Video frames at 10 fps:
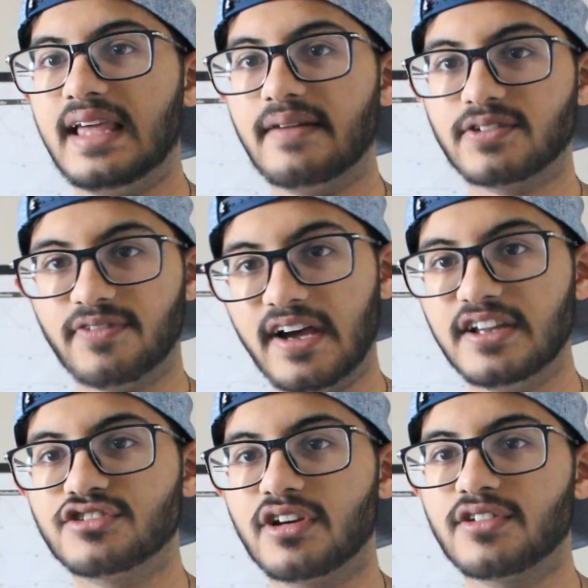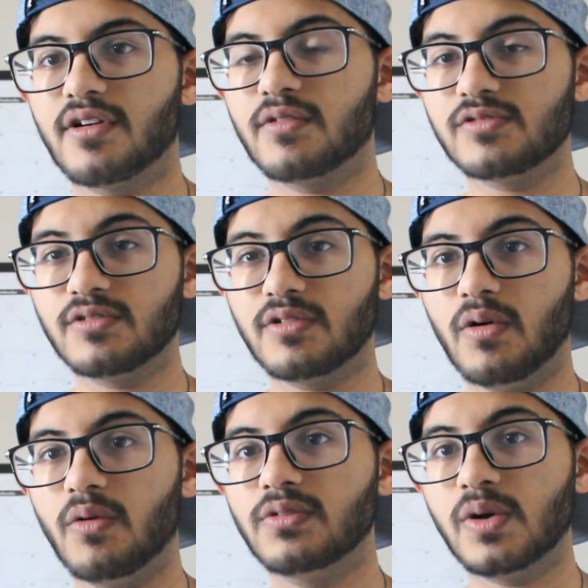they have to fight each other, and
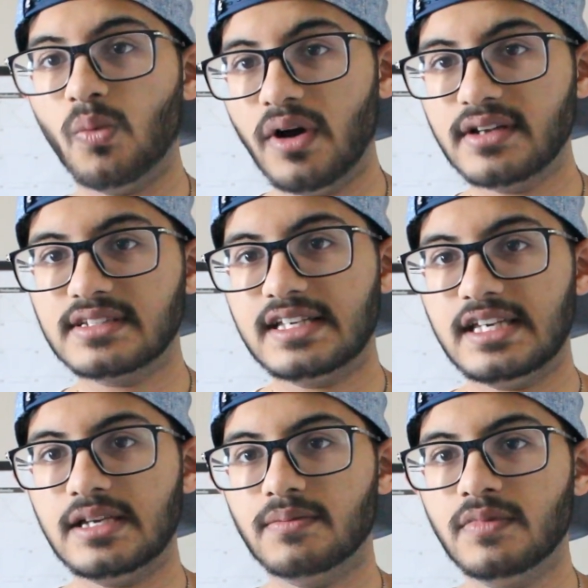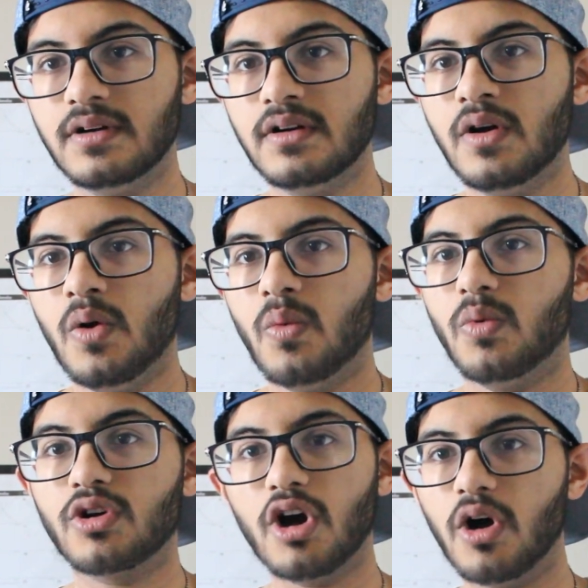only one team
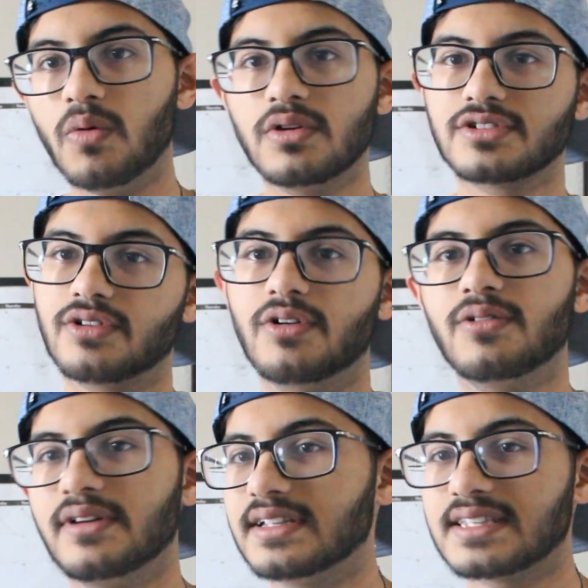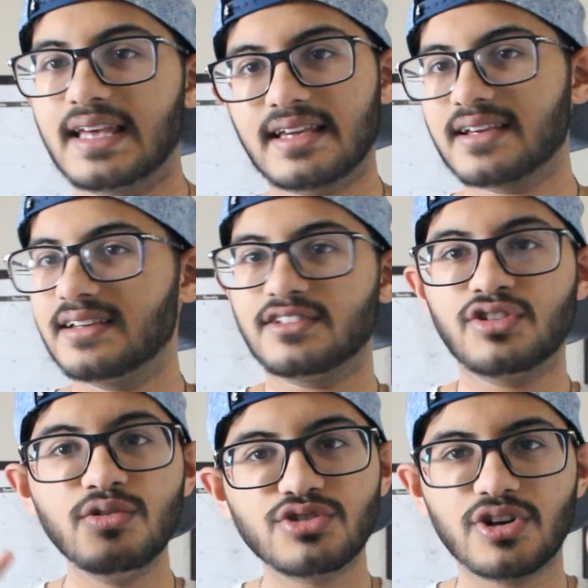will go. So it's like
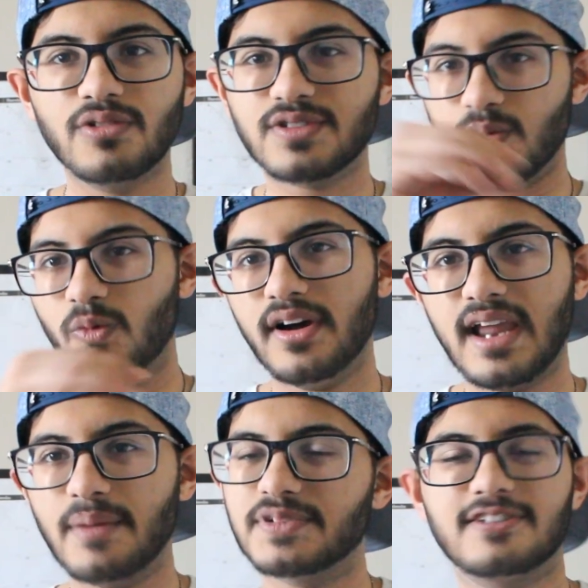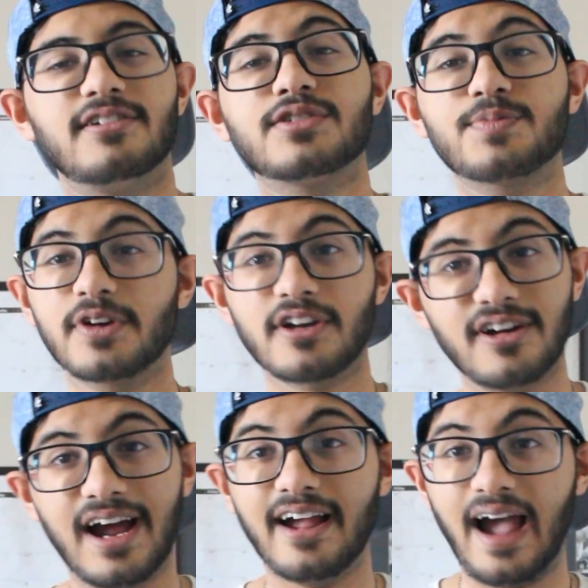2 shows in 1 episode. It's pretty good.
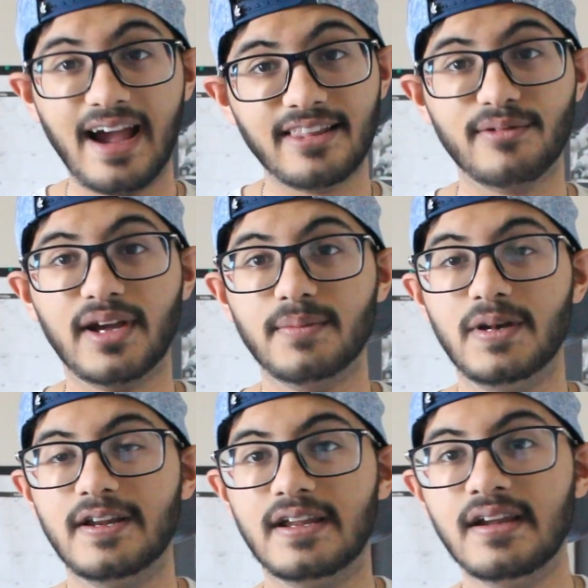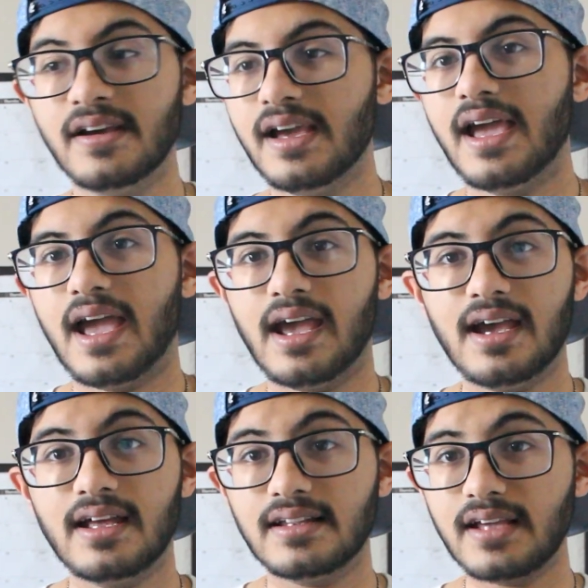I highly recommend it.
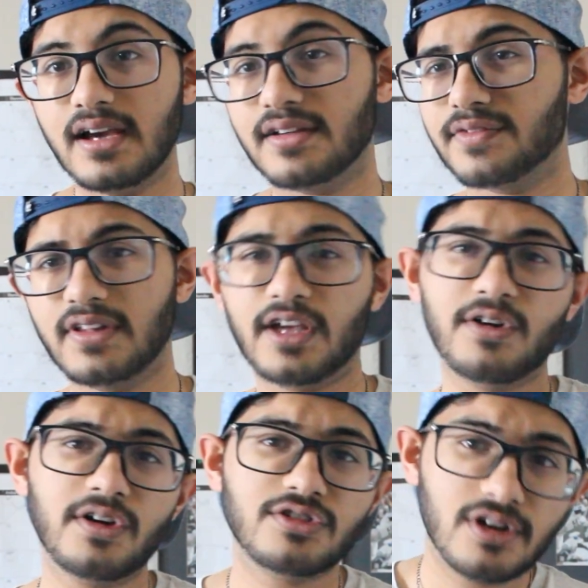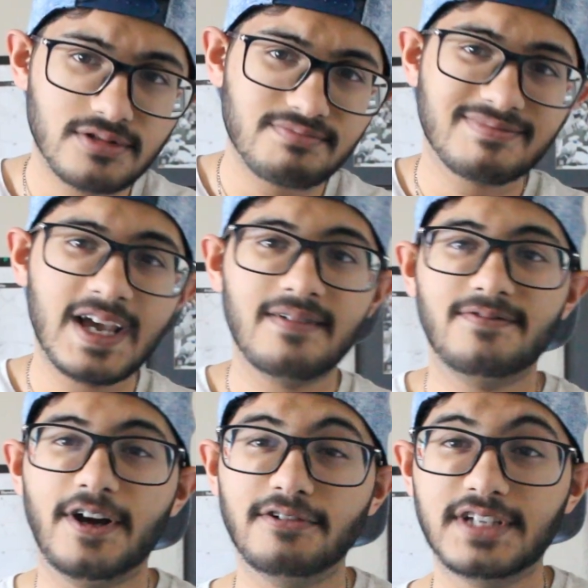And yeah, if you like cooking shows,
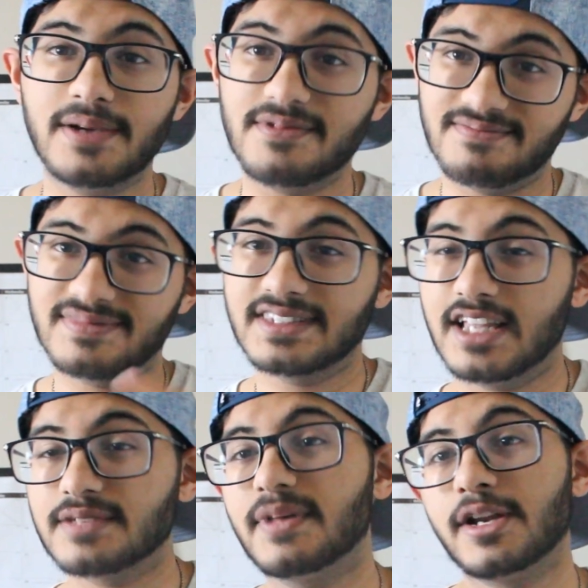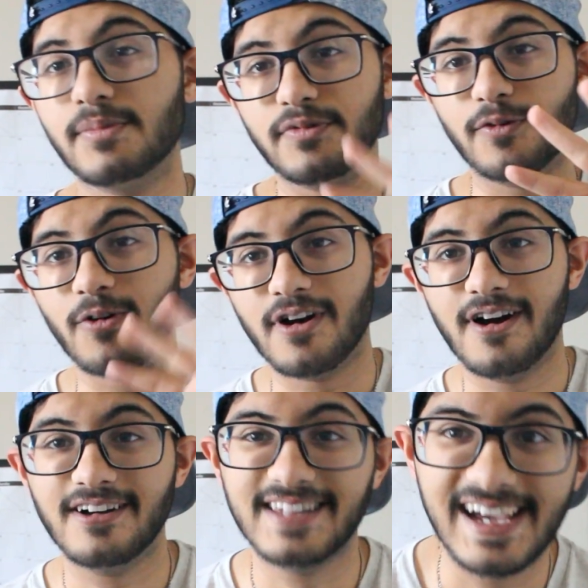Final Table. That's my number 4
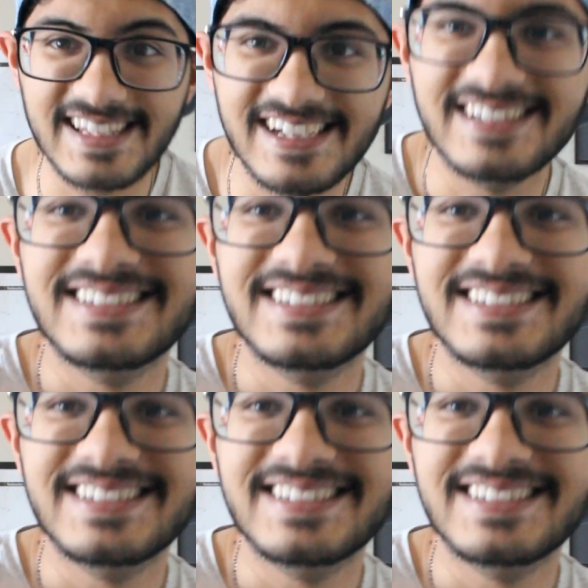on that, yeah.